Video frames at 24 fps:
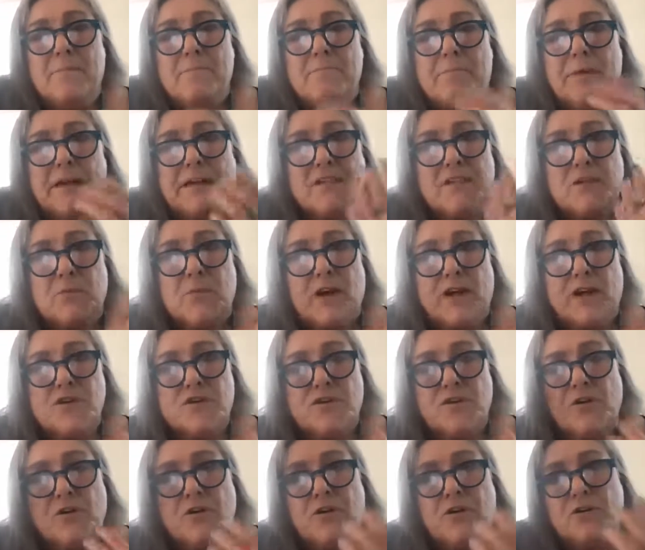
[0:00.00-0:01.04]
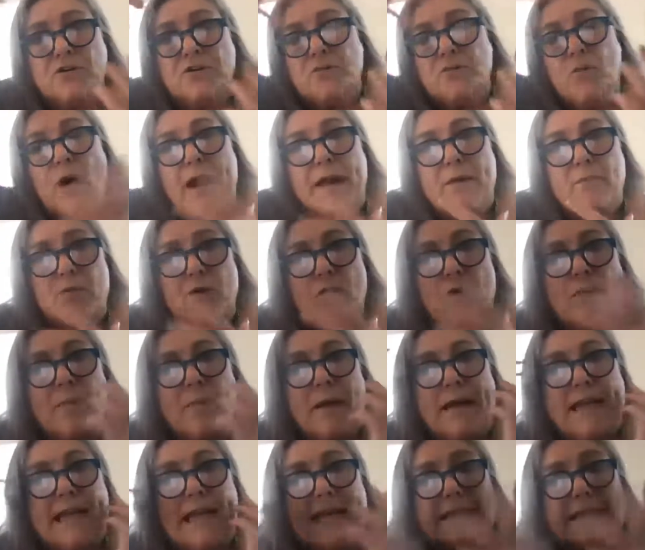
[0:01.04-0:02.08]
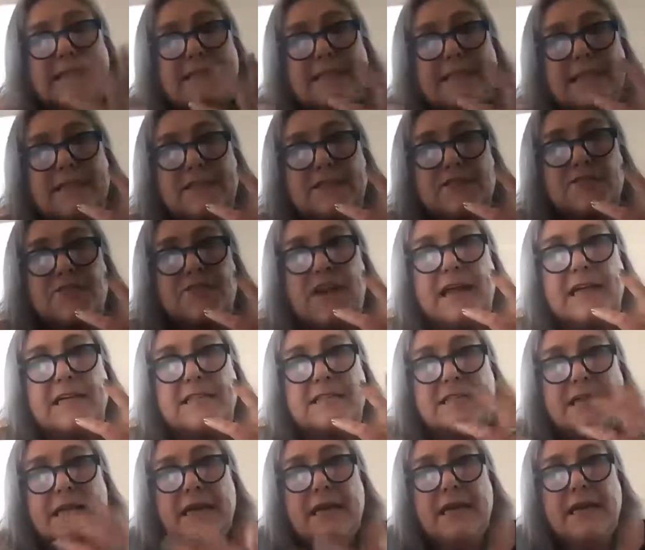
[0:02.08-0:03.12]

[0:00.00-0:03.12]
Big square shoulders, white robe. I can't see his face.